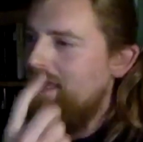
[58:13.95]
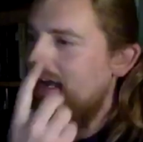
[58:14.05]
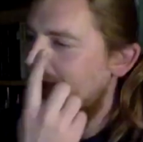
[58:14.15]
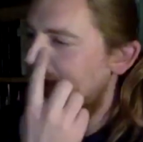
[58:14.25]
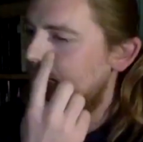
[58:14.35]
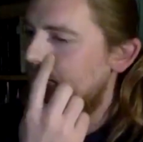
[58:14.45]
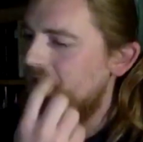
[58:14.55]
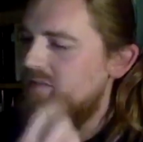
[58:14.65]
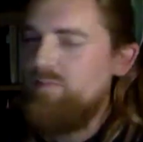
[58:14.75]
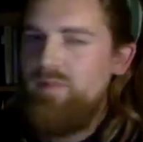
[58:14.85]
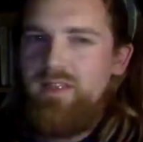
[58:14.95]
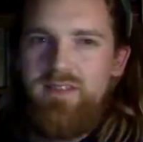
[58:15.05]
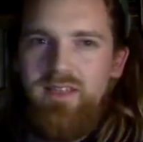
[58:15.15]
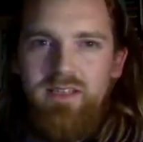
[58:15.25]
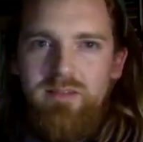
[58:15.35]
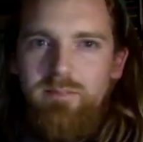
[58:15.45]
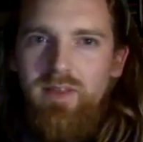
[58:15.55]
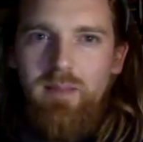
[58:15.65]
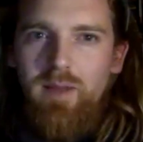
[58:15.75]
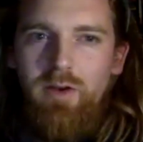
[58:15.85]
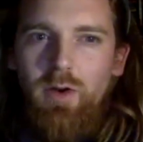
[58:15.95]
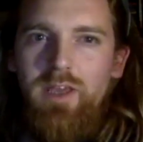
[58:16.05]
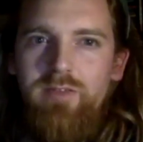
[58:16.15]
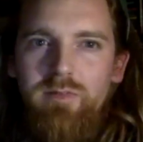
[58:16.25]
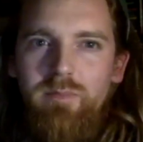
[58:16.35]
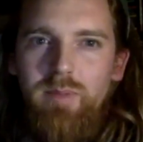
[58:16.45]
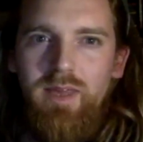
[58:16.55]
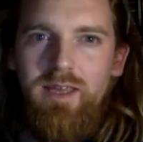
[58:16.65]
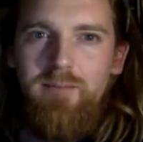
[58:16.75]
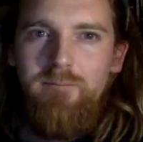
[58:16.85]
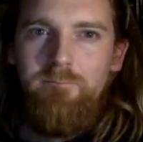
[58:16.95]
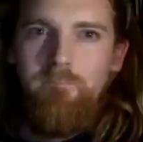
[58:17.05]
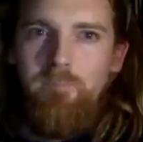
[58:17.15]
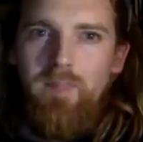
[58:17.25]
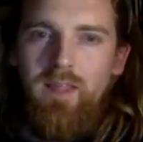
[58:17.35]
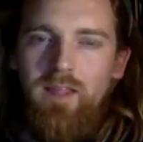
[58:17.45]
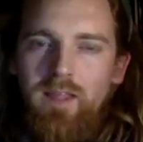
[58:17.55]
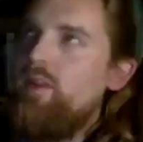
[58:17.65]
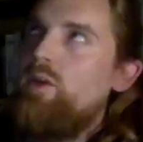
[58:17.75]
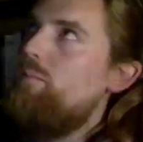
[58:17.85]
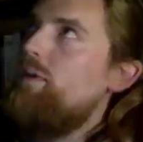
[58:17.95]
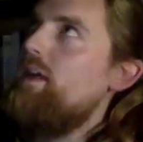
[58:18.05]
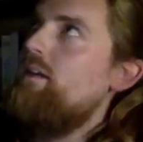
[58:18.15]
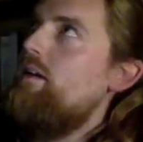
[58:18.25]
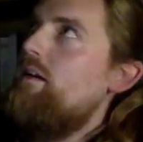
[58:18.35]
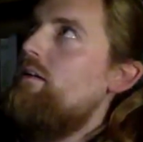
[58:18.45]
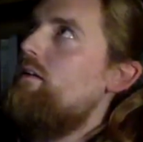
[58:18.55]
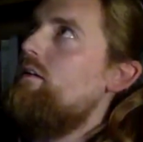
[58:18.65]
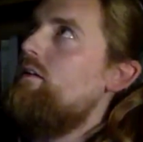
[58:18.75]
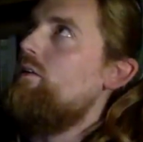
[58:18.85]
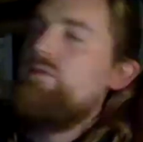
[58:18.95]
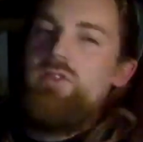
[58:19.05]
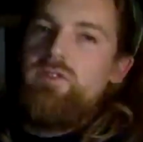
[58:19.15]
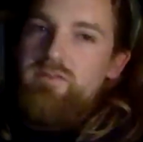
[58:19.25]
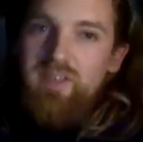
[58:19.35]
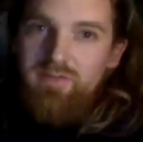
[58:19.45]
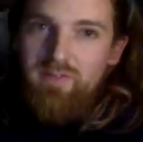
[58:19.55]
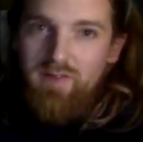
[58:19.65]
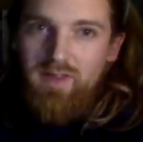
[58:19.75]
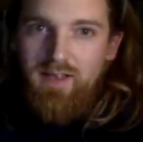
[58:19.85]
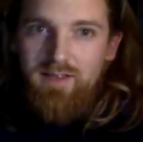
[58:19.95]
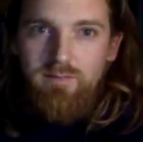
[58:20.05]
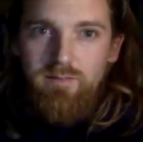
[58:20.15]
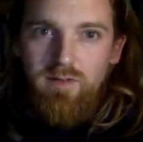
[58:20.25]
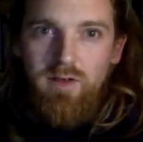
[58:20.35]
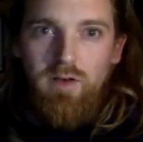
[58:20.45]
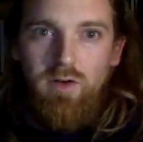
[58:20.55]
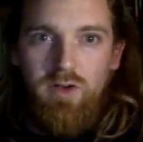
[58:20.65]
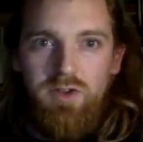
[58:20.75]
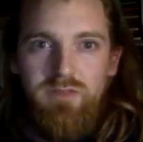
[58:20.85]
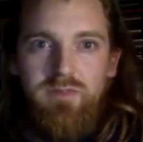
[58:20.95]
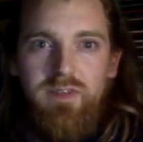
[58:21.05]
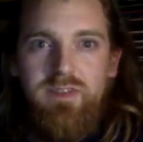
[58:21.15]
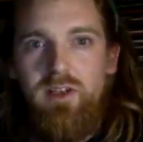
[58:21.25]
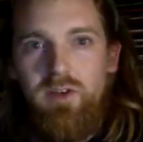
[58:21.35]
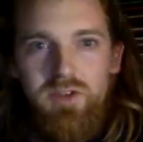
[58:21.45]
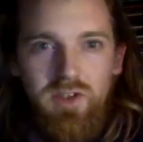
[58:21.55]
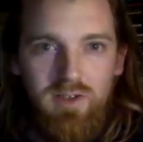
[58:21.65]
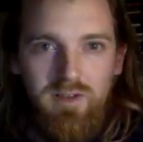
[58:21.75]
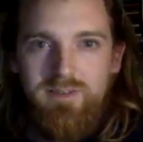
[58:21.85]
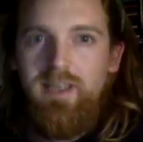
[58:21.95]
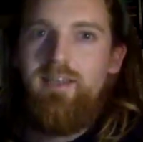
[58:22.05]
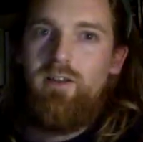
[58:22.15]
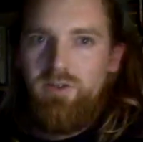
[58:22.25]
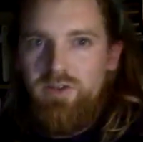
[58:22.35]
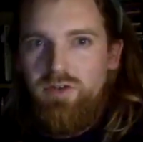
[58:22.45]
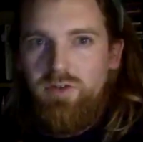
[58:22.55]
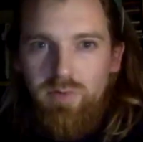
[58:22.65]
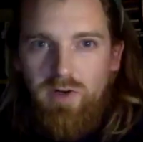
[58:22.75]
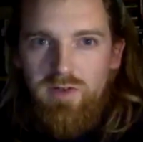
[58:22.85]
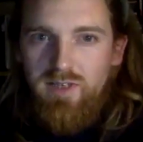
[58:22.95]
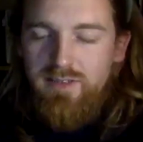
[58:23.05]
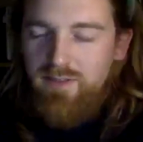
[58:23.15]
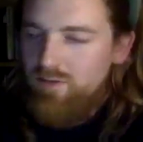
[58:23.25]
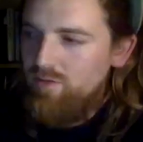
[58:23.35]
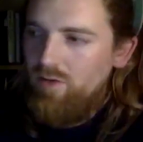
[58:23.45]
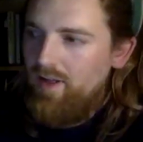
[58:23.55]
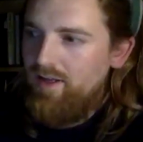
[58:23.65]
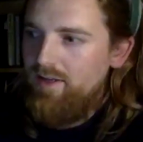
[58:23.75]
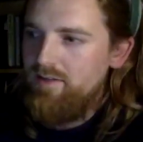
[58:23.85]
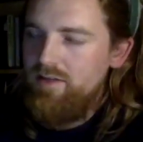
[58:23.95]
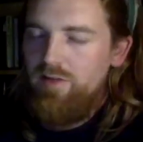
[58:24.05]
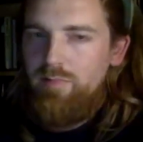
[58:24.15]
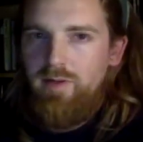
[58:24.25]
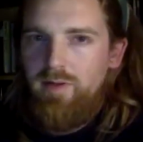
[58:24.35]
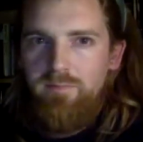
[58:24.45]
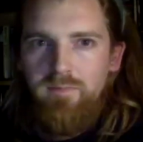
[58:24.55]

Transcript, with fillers: And these these things they might not even be, you know, they could be all sorts of different things, you know, not just physiological and psychological processes and all that kind of stuff, but